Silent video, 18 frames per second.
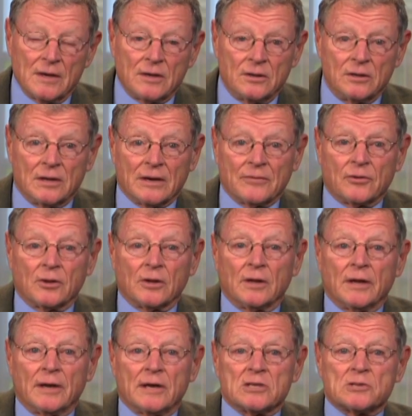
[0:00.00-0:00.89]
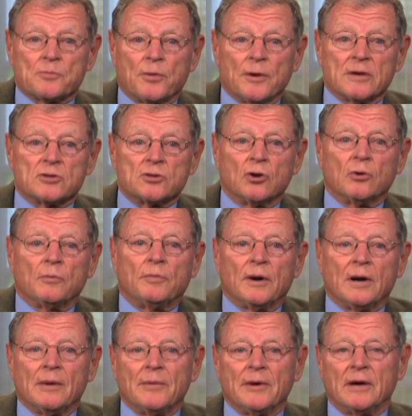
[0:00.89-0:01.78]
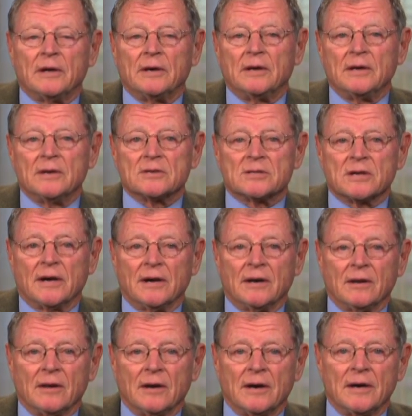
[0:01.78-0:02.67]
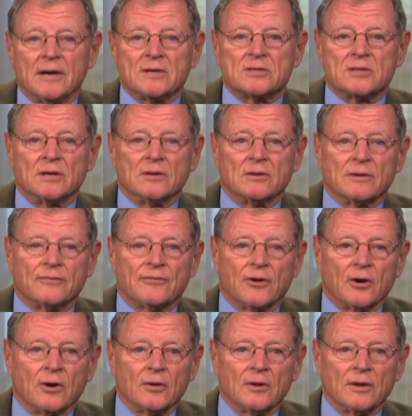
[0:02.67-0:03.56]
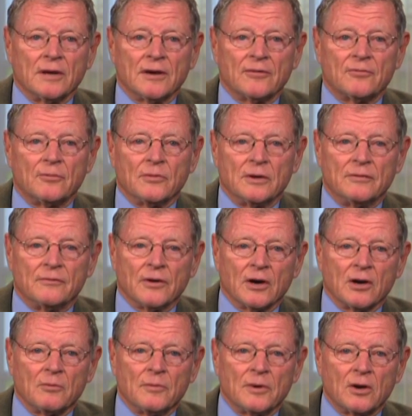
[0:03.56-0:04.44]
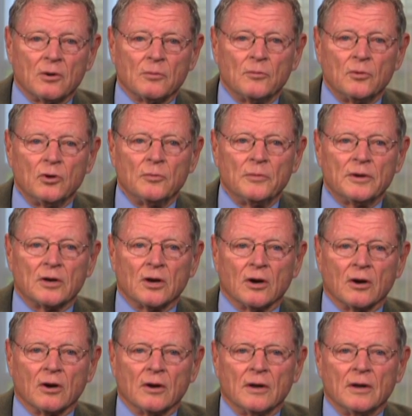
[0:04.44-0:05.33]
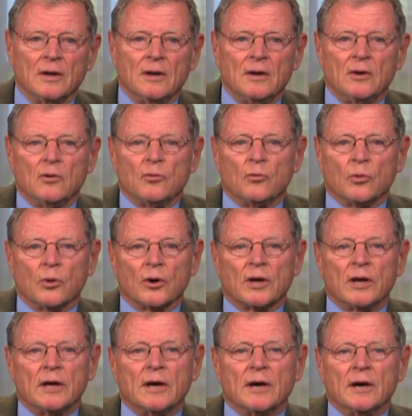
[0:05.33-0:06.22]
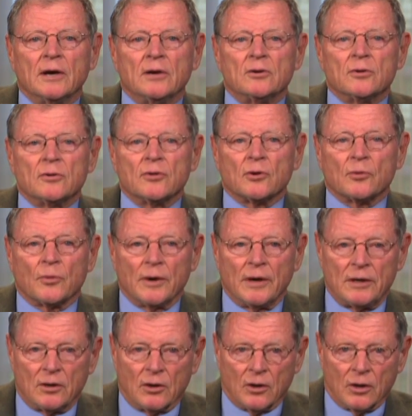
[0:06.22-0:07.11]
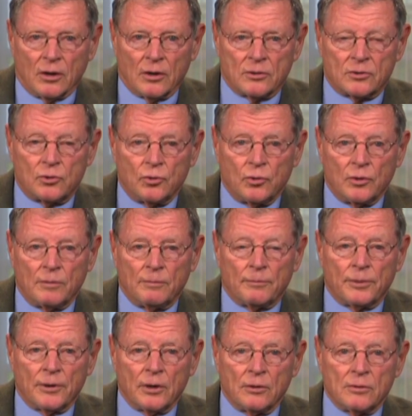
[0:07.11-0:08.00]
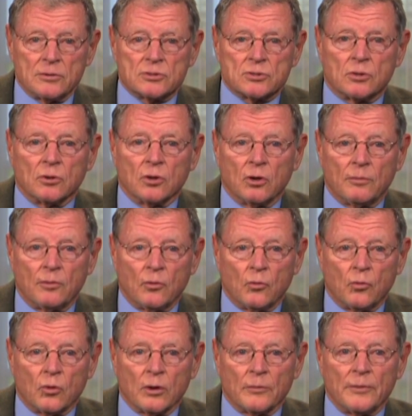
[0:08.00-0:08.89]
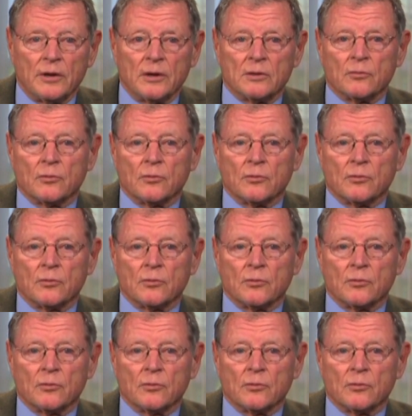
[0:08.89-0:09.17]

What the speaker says: Nevertheless, President Obama and his allies in the far-left environmental movement are working under the radar to impose global warming